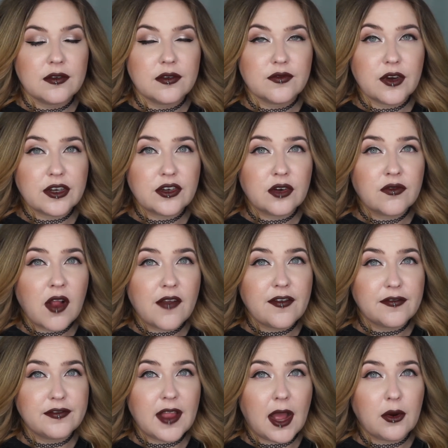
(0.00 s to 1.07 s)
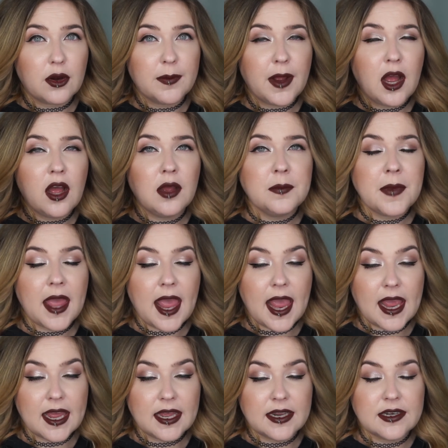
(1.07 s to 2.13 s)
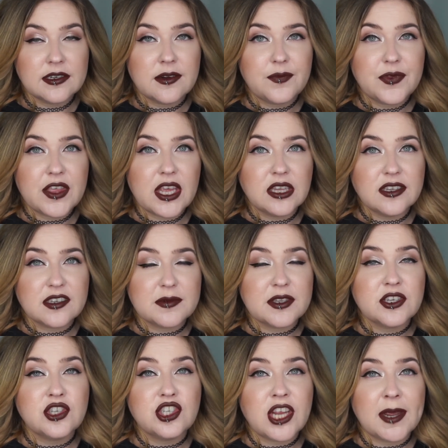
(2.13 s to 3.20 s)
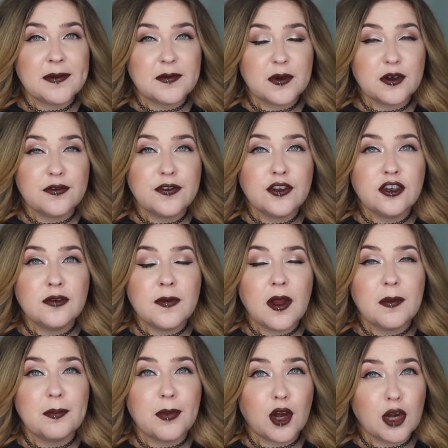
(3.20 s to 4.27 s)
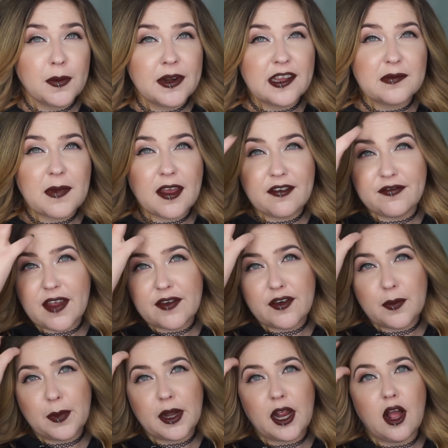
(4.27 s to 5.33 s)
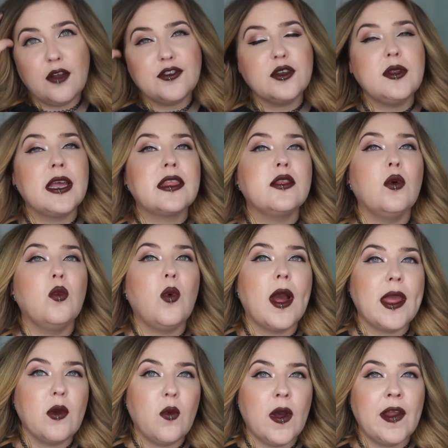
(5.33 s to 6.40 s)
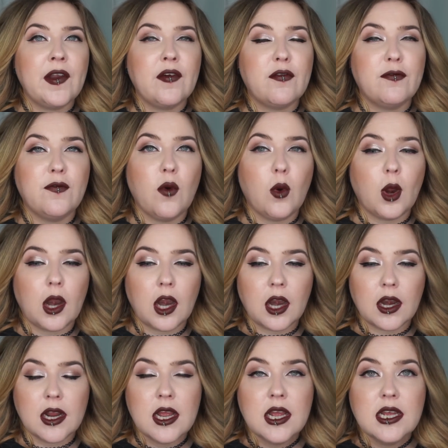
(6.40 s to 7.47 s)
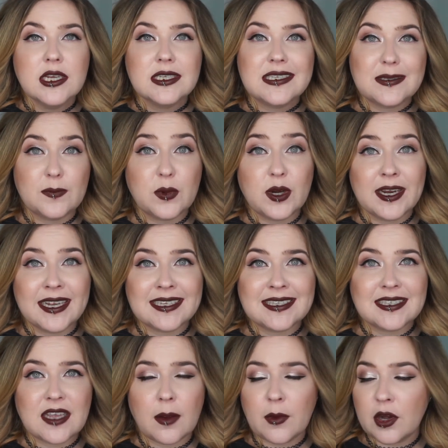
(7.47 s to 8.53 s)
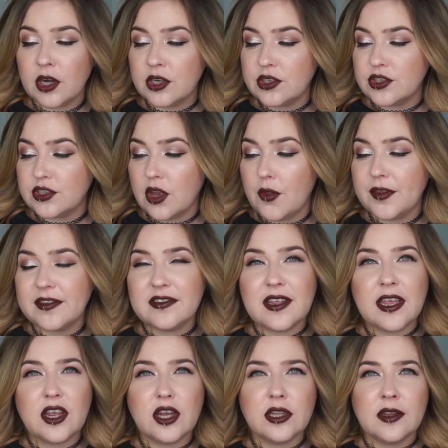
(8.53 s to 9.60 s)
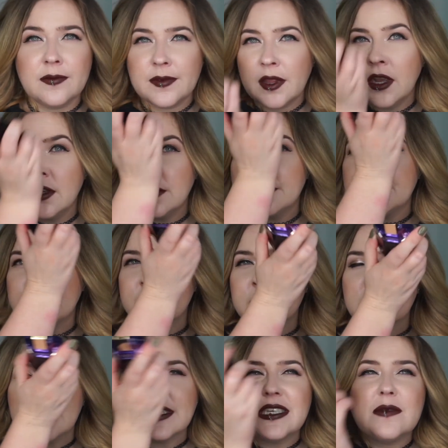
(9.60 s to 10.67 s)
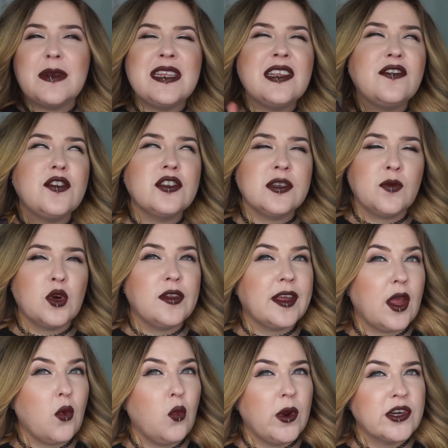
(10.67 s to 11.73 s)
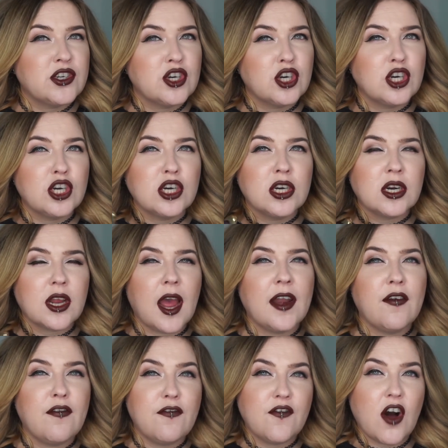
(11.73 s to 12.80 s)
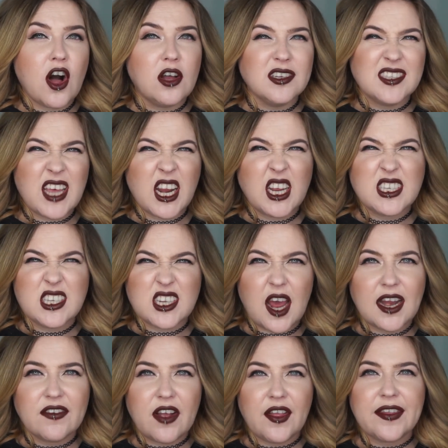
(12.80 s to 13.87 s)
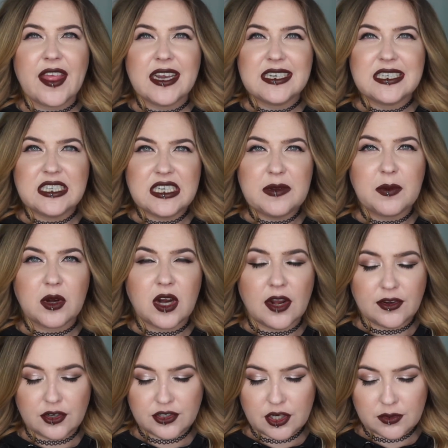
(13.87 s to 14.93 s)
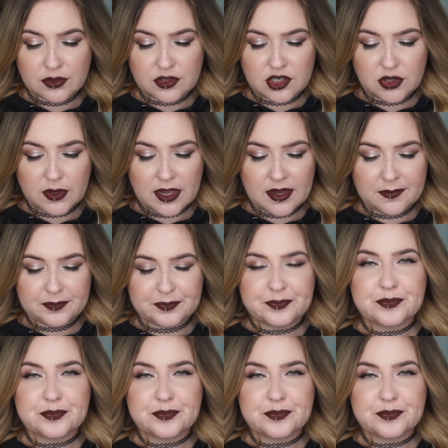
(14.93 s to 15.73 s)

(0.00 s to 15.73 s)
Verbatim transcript: Viktor & Rolf Flowerbomb and the Elizabeth and James perfume. Bourbon is my favorite, but I also like the white one for spring and summer. So this is a good, like to me this feels more like a winter kind of fall scent because it's kind of got like that deeper undertones to it.